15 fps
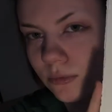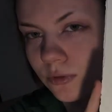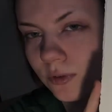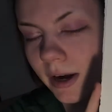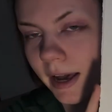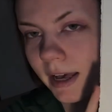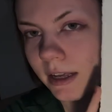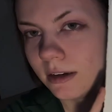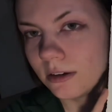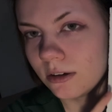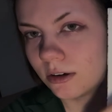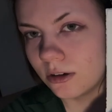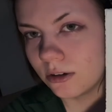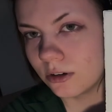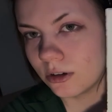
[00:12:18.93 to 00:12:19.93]
red
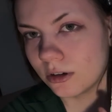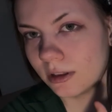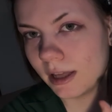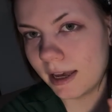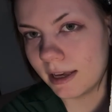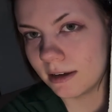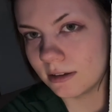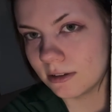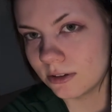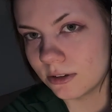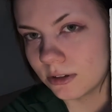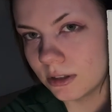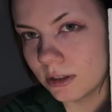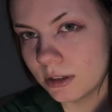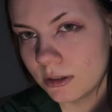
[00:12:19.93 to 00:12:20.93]
on her legs
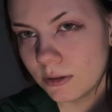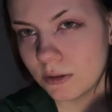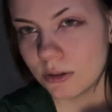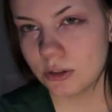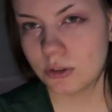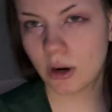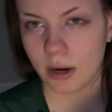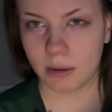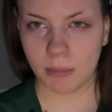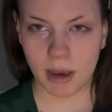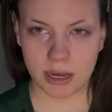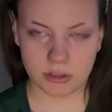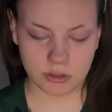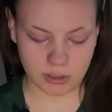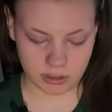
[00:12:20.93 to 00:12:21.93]
to try and
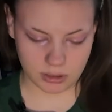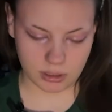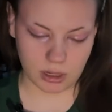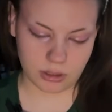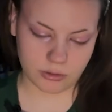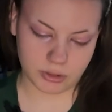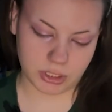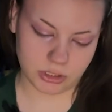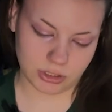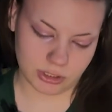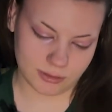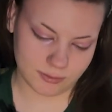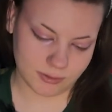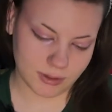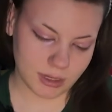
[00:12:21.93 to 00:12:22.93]
match like the coloration
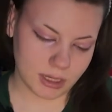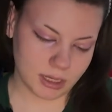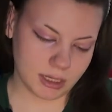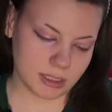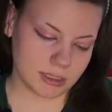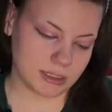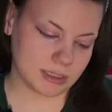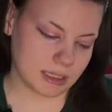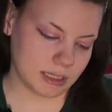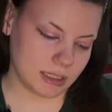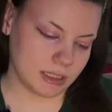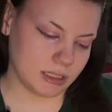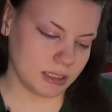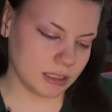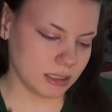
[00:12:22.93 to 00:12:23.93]
of
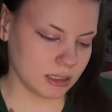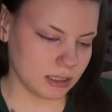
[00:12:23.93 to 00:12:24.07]
skin.